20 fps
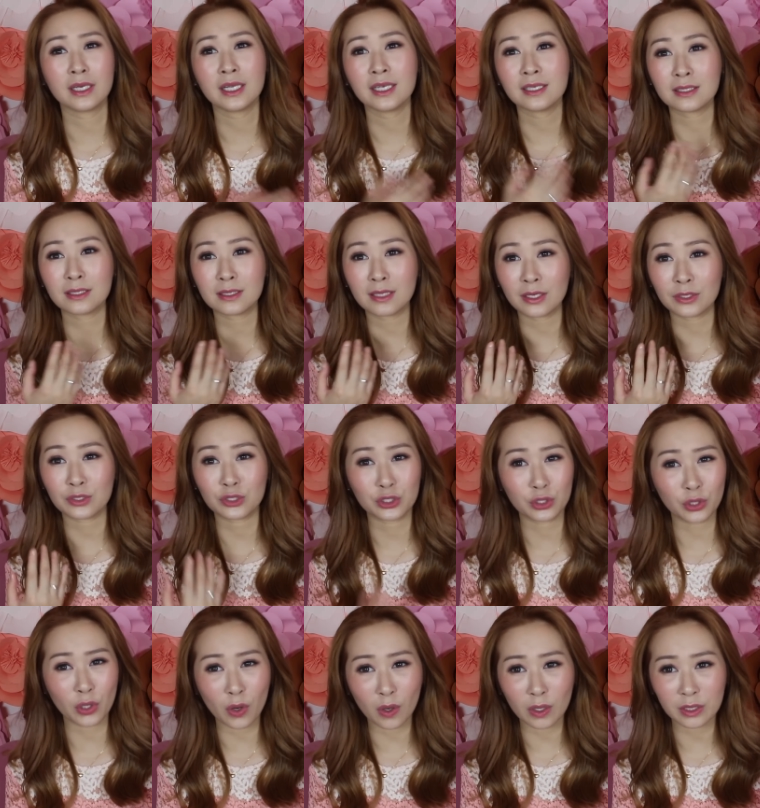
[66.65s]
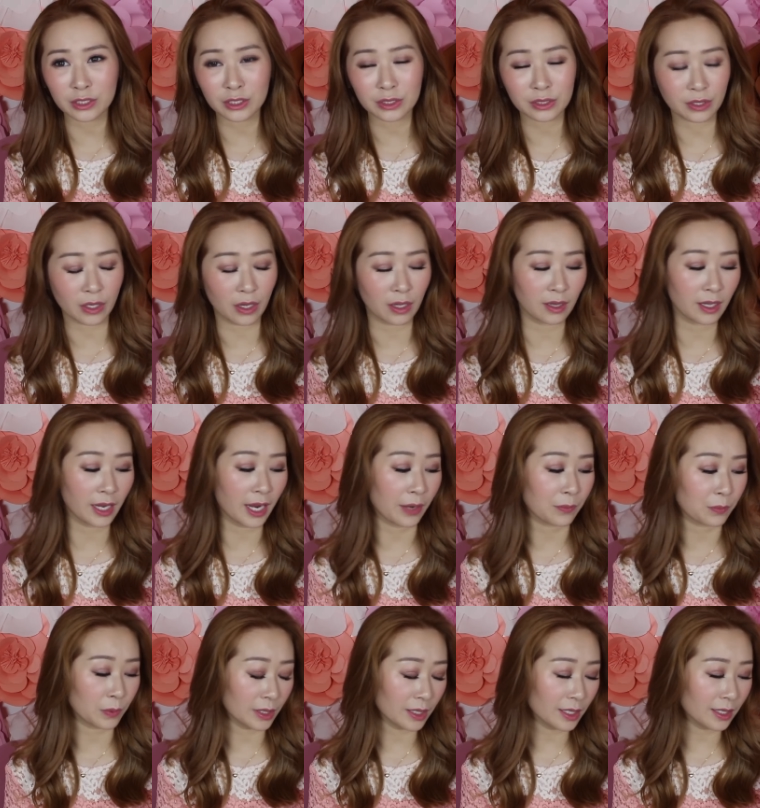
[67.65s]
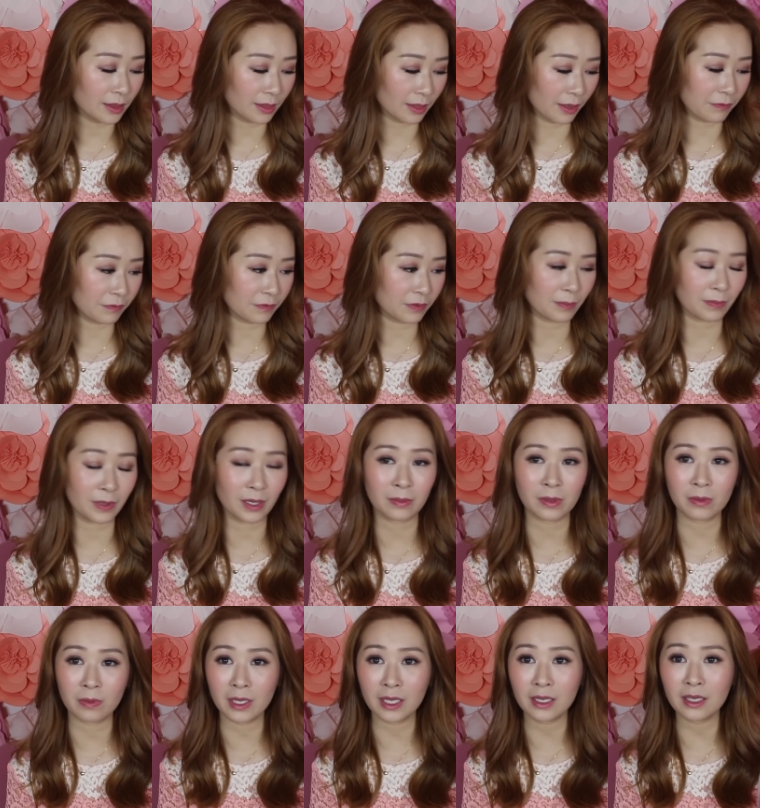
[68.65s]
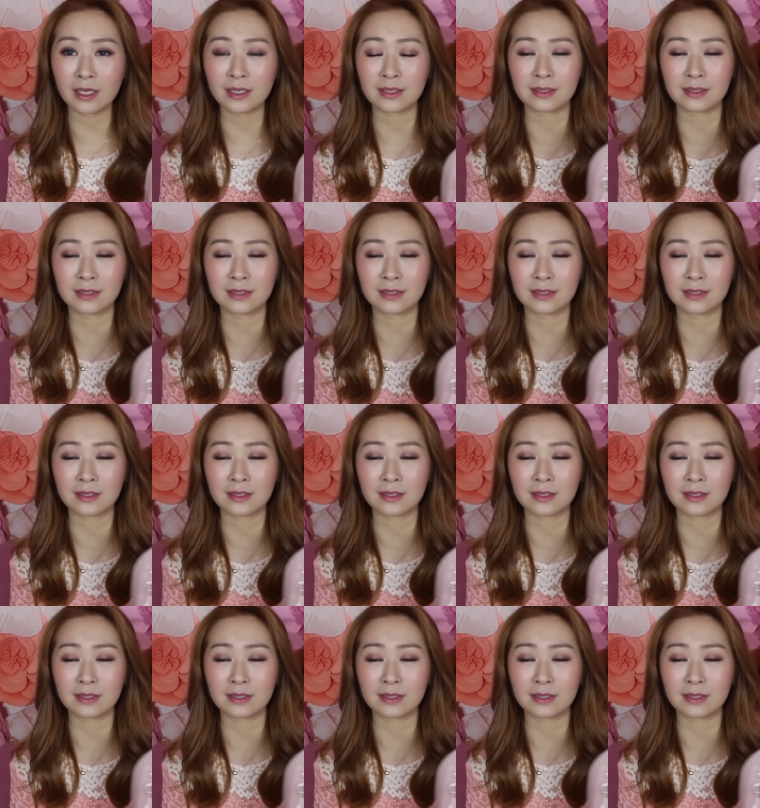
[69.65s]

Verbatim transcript: It's a gorgeous color. I really love the baby pink.